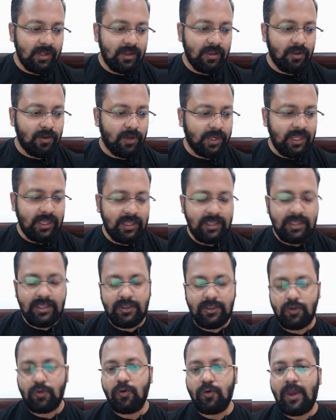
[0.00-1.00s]
okay,
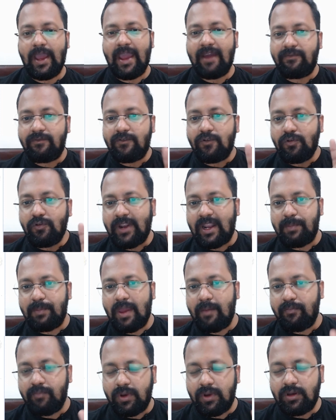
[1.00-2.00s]
you have to
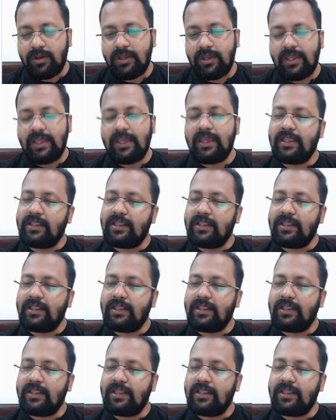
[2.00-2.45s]
remember